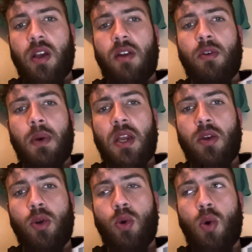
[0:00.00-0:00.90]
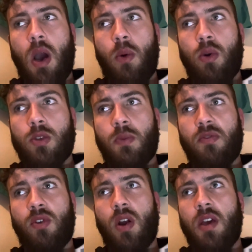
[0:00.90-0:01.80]
Everybody knew who I was
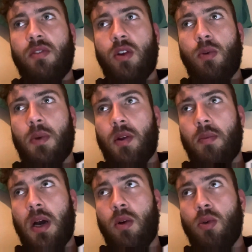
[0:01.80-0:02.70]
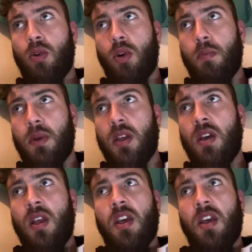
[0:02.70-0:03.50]
before I even opened up my own company.